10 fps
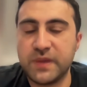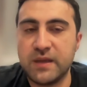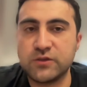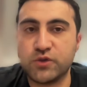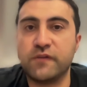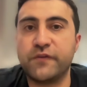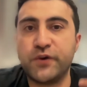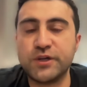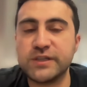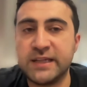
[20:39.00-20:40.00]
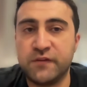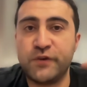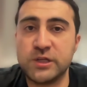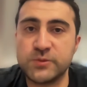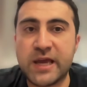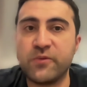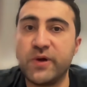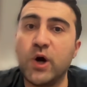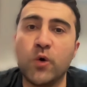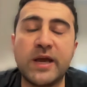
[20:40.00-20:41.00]
So in the first bake, we
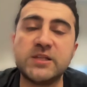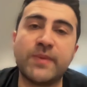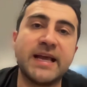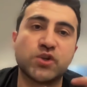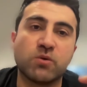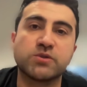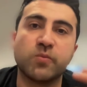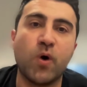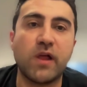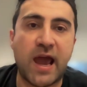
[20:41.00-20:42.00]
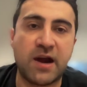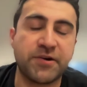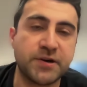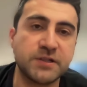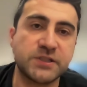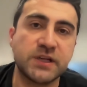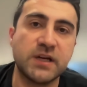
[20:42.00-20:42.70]
always make some small errors.